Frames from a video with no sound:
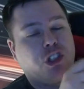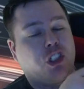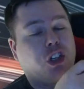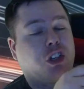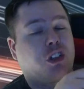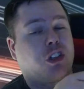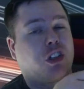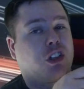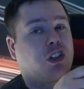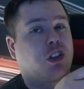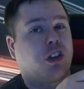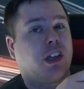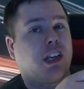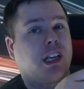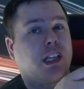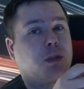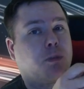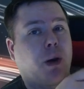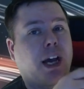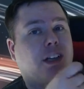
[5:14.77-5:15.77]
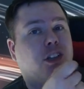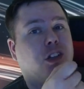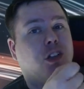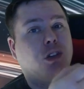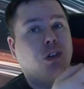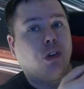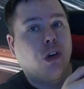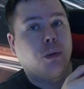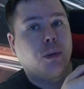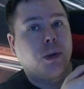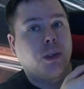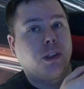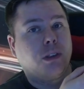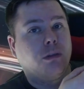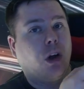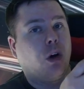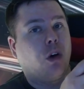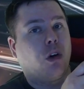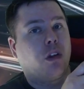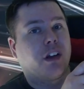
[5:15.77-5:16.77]
adjust it so that it's back to
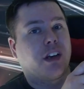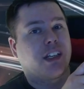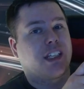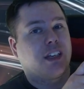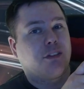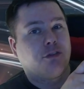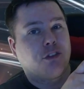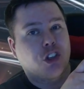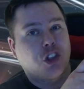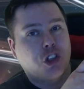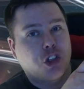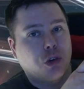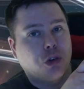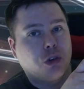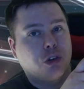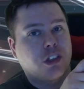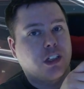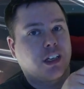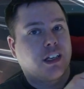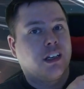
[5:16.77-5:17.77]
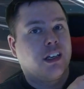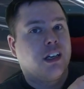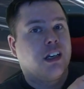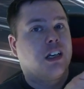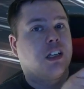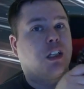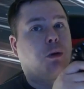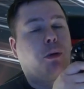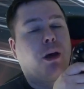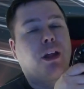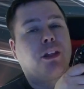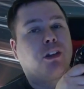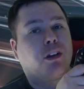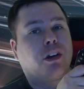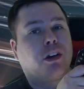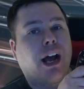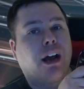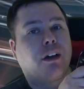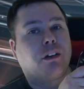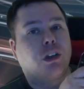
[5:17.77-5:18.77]
normal or that it's even shorter, depending
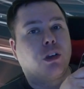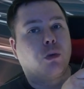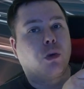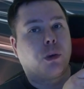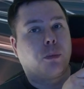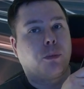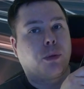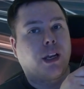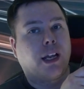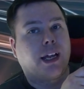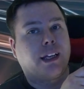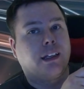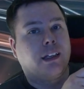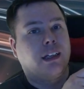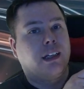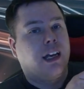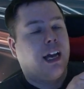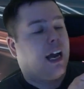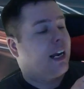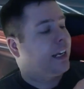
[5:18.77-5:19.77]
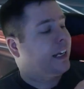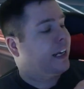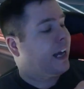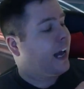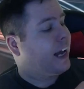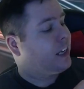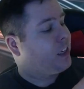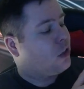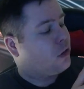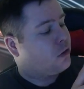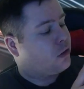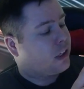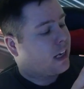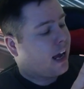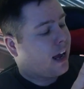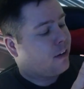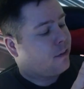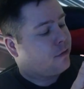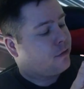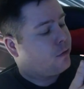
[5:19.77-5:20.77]
on how you want to play. And again, you could
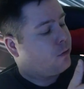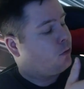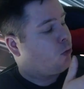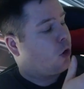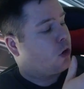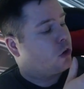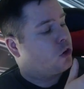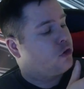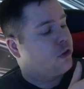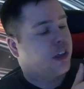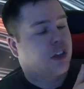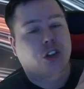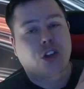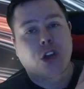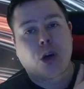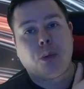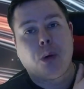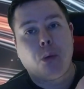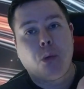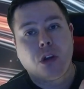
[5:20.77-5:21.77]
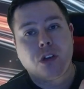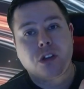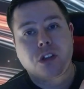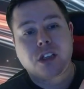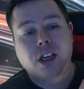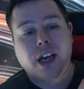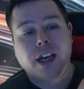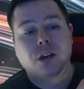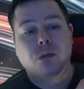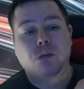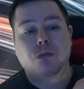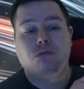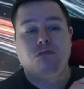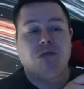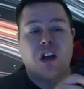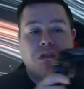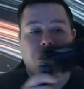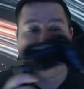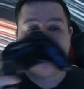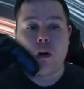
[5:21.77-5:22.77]
have one trigger stop on one side
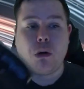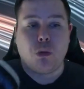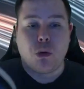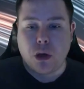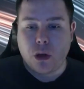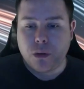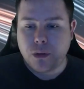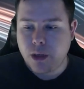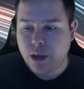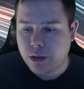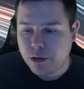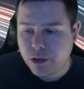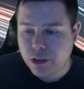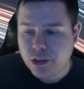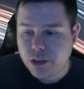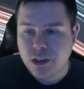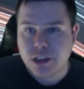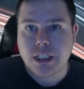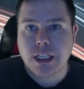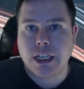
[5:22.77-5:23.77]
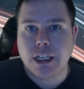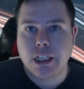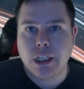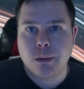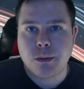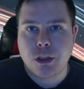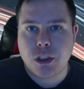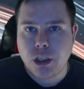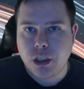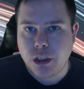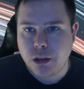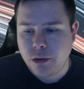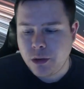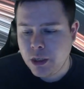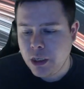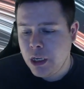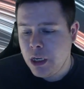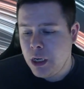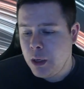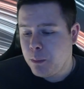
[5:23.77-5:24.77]
and not one on the other. It's entirely up to you.
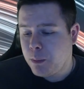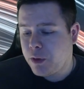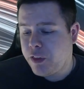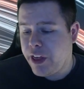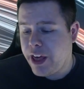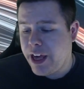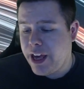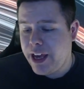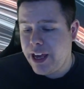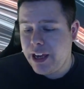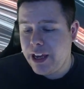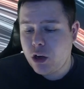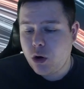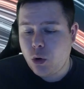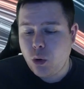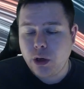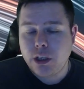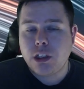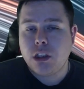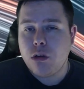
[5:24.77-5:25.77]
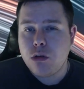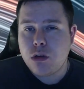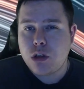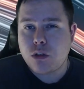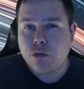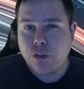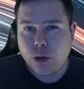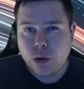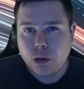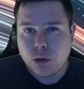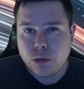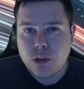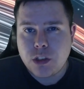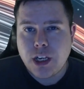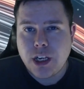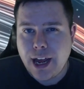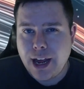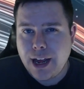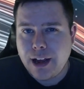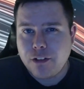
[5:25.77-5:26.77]
But they're quite useful
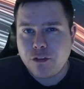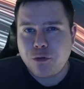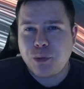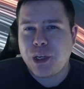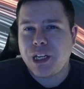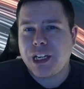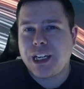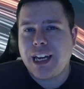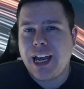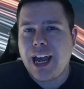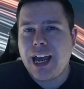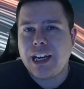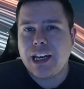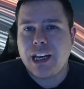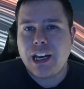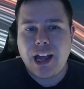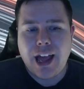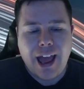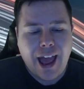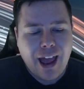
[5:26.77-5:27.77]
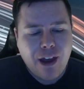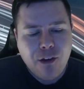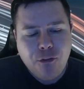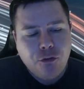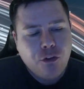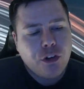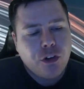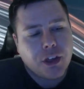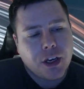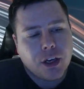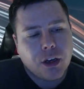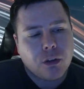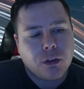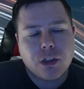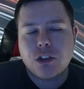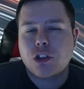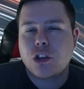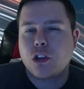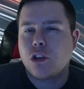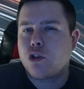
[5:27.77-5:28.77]
to have. But again, everything on
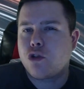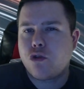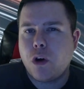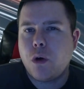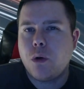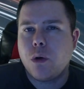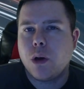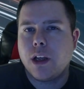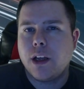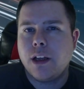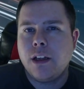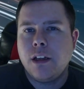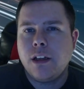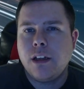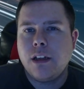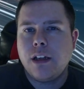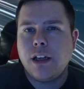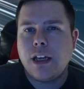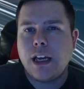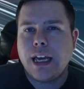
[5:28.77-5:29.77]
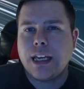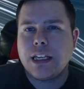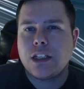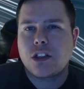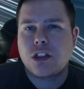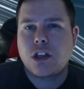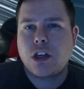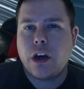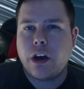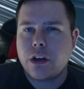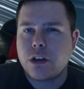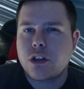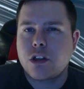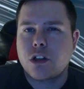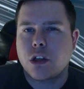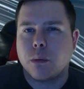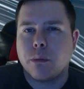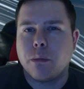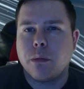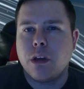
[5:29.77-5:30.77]
this controller is
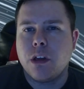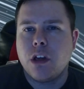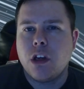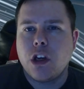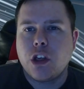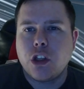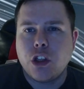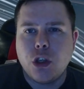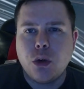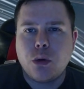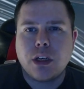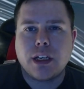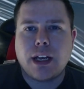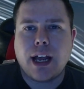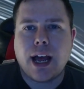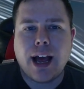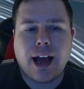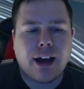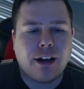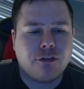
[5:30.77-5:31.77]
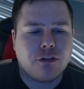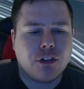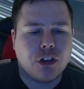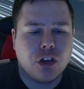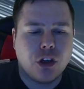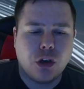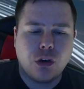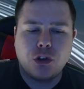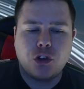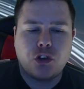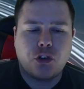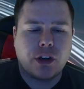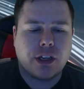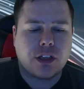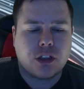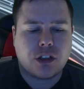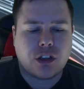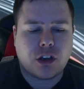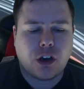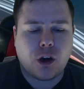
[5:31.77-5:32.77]
custom. You could have no
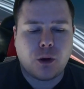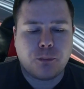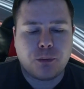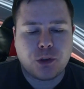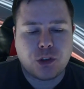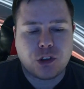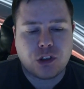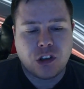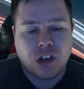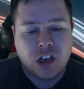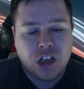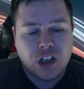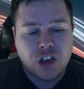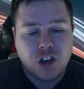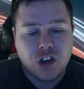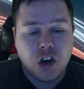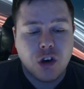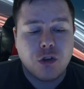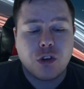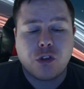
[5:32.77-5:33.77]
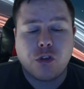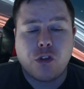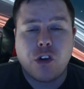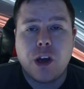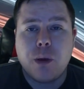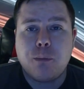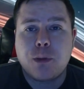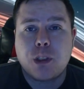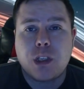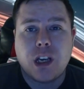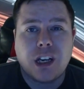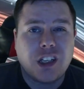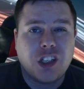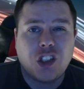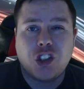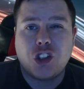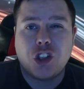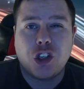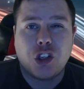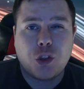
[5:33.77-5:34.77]
trigger stops, no grips, and
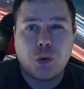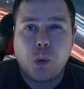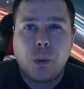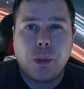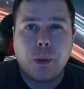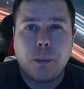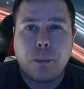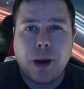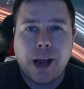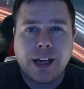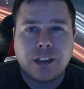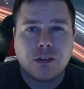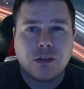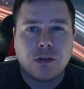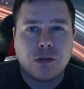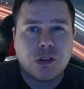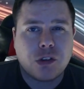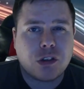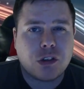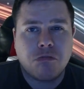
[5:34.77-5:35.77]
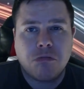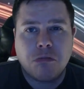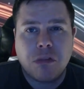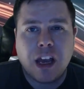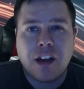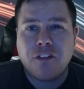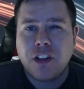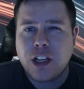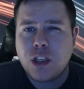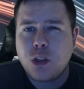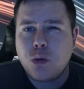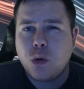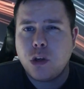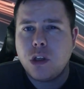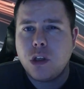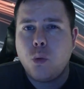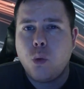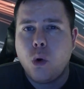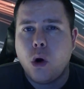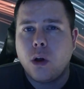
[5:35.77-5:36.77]
you just want the paddles. If that's what
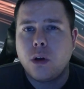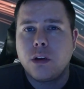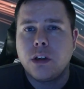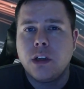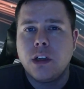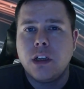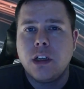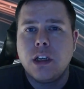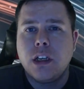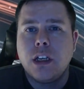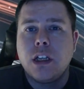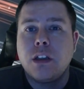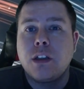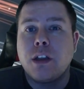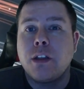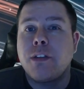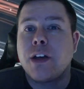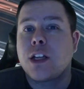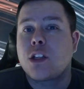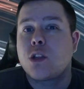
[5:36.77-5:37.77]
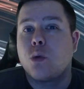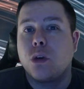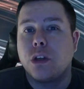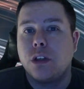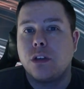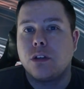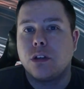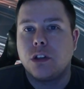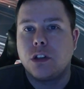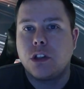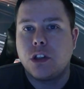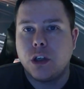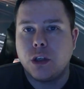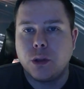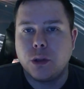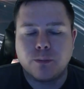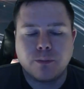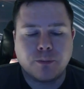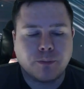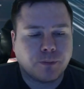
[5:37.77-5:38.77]
you want, then that's what you can
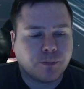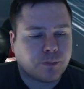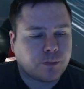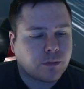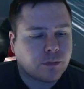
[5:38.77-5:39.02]
do.